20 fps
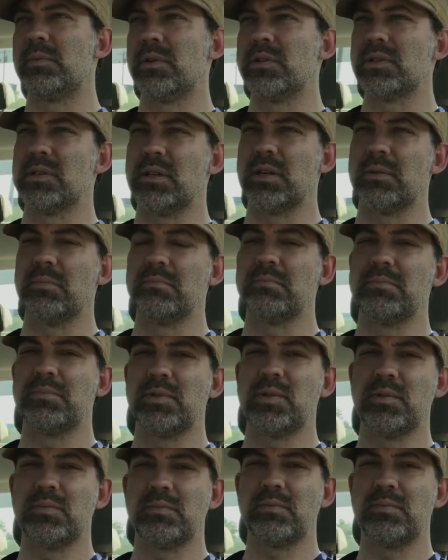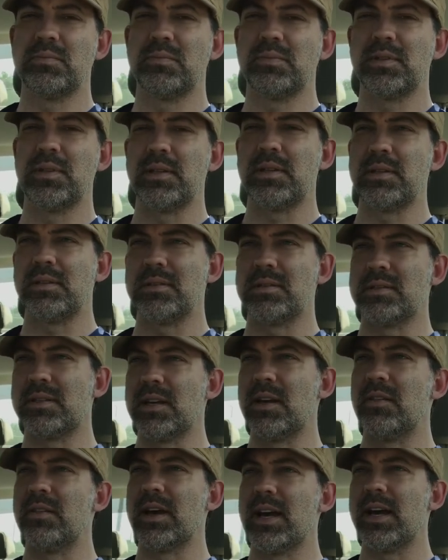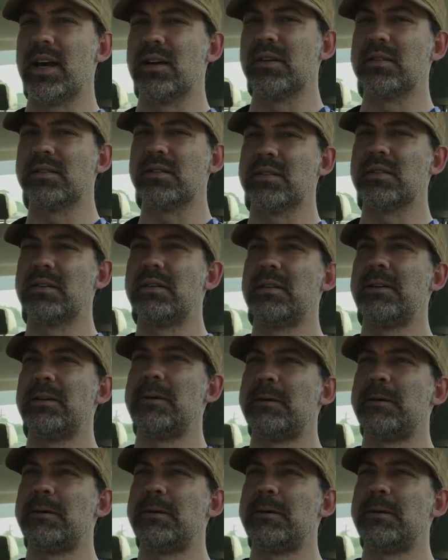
person I'm to sell the house.